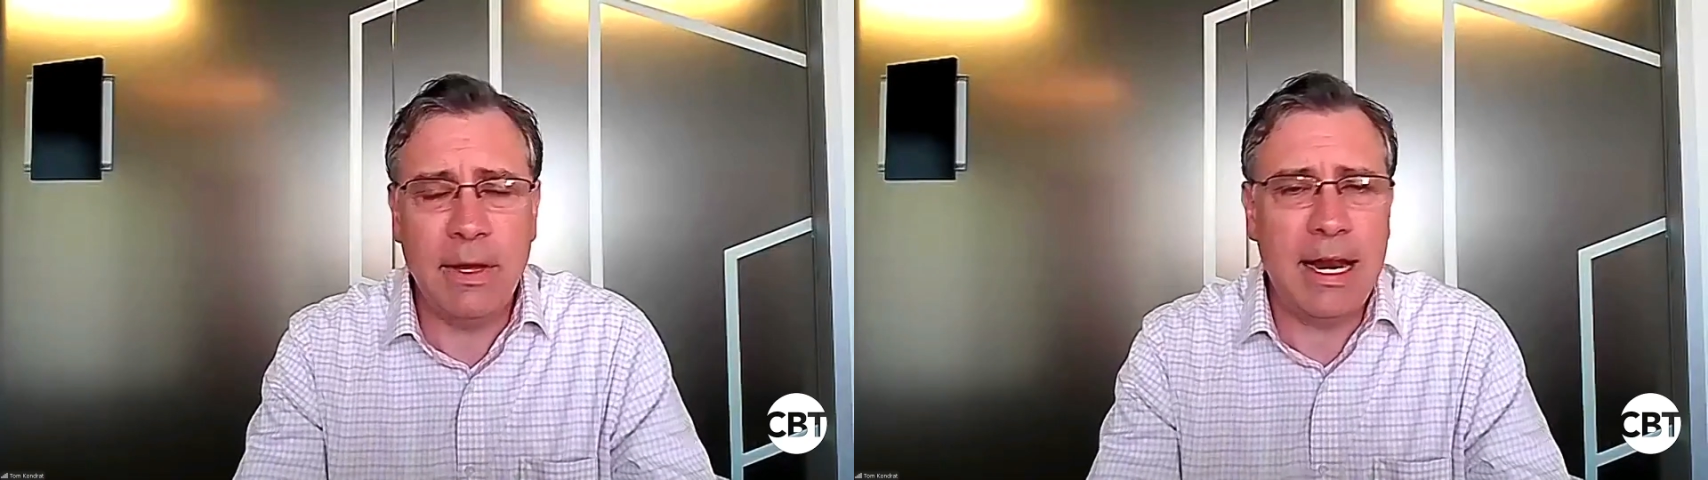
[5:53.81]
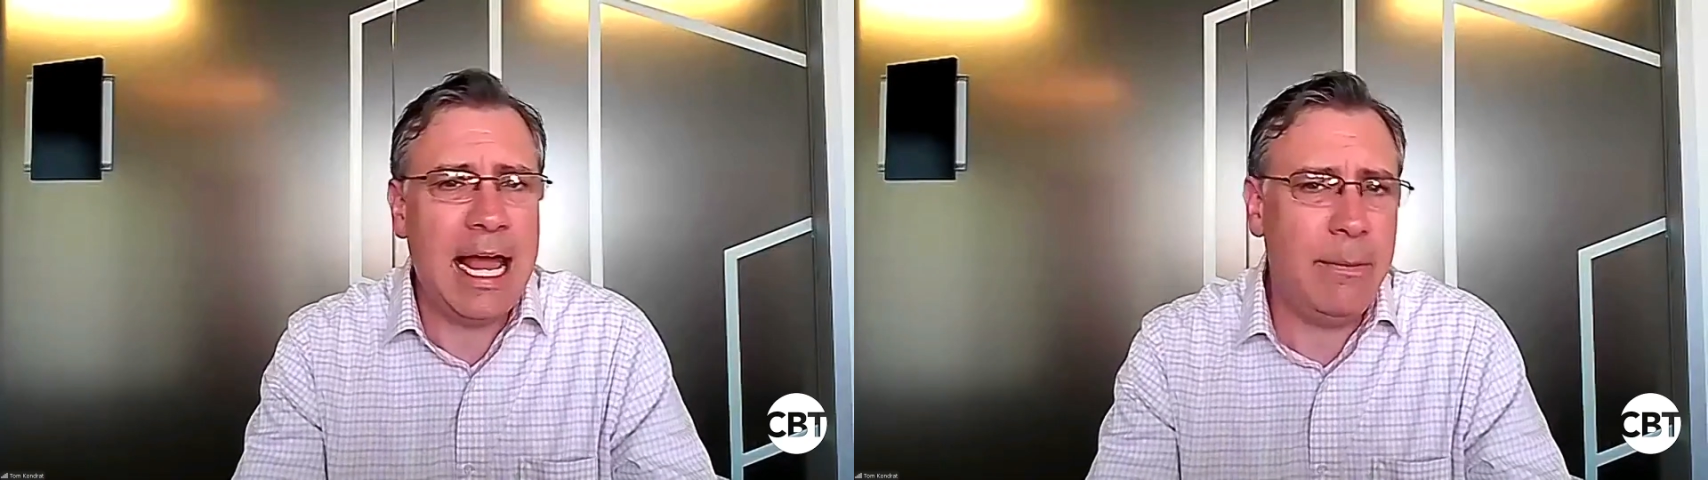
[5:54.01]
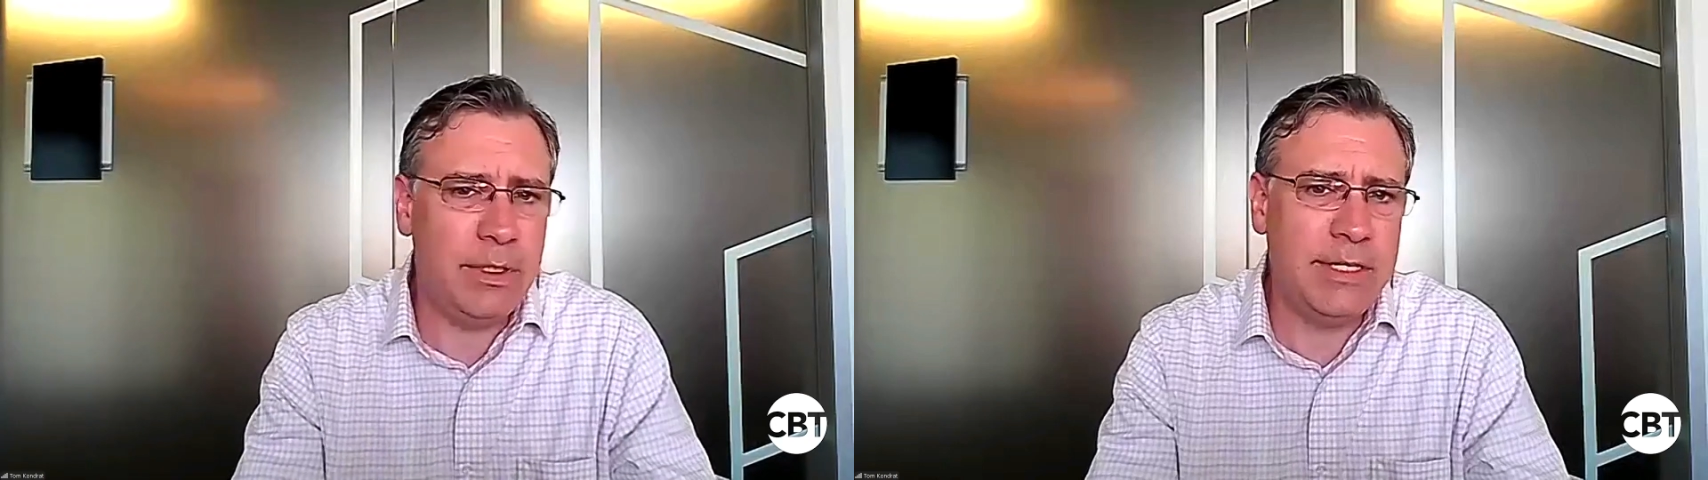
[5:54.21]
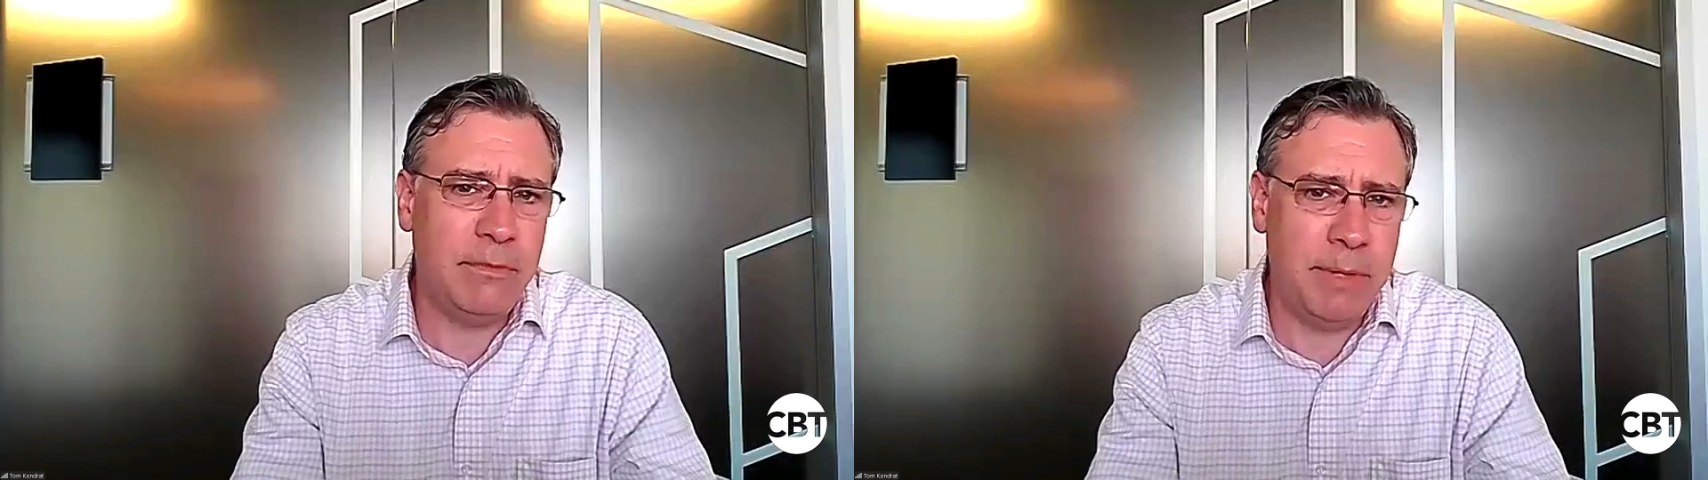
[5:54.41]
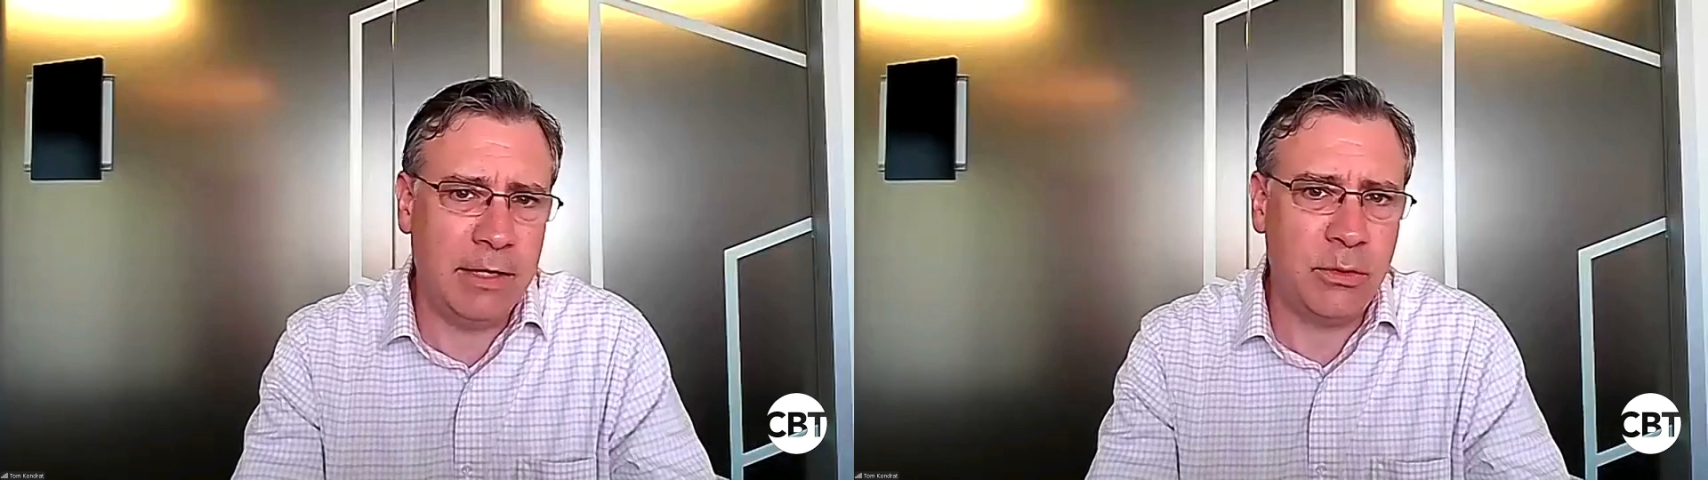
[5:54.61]
but hybrids
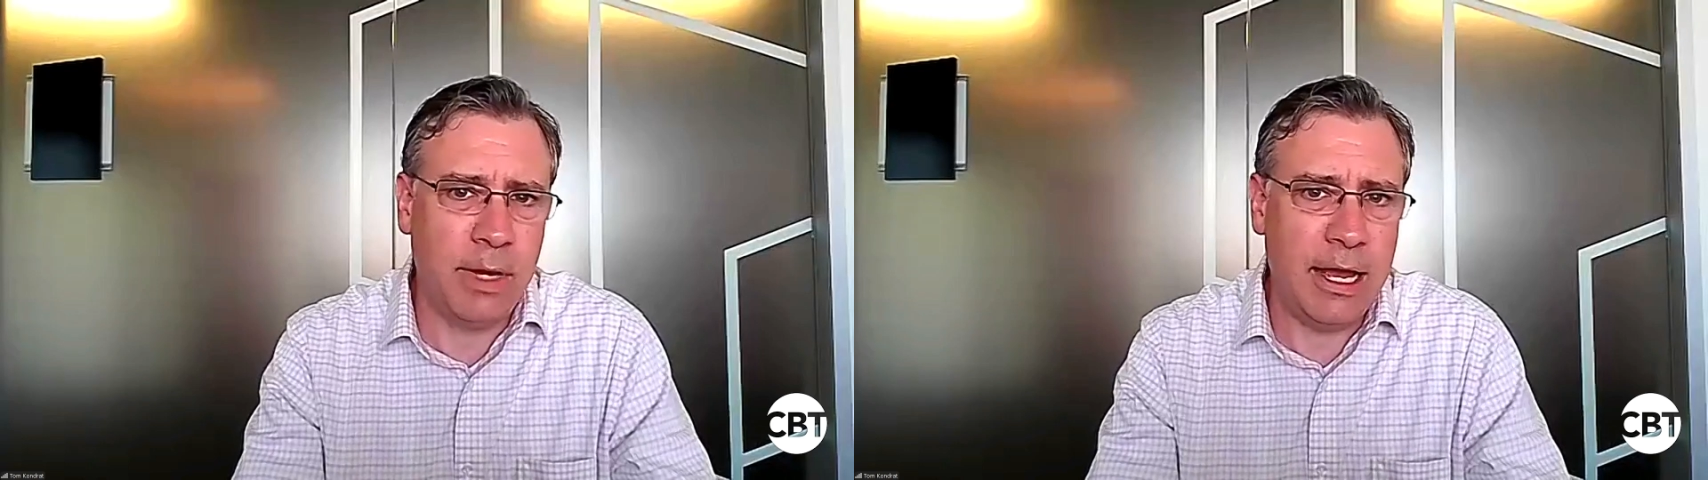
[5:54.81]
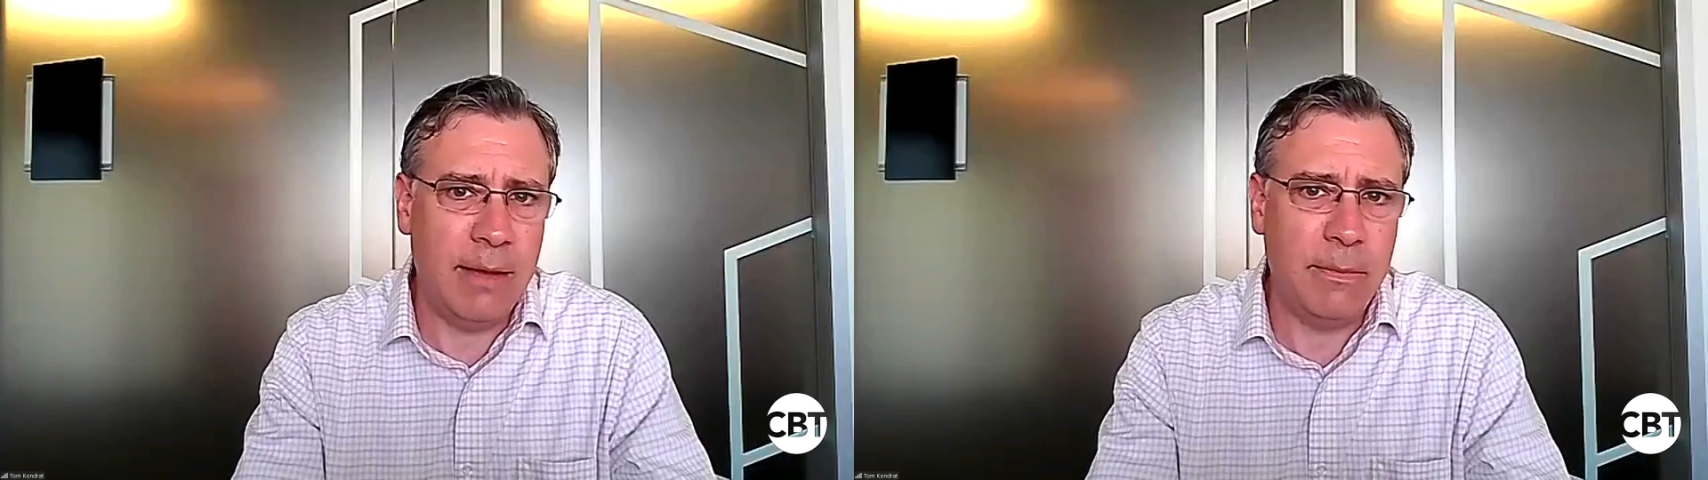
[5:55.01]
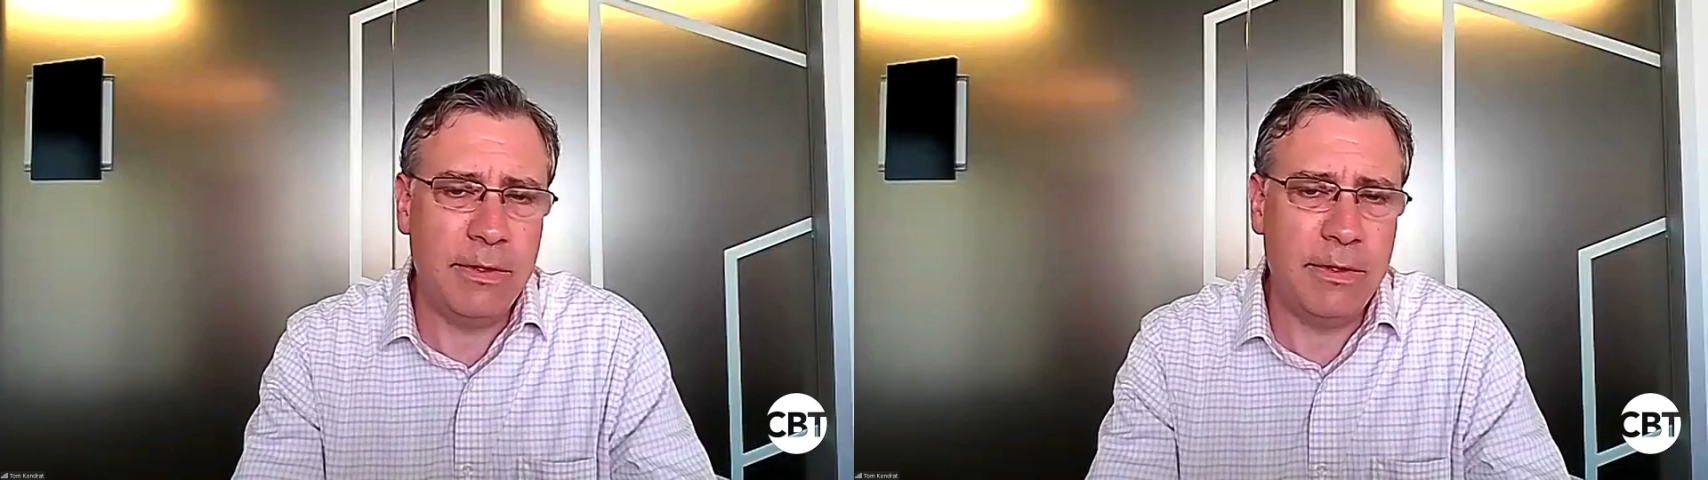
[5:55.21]
have picked way up.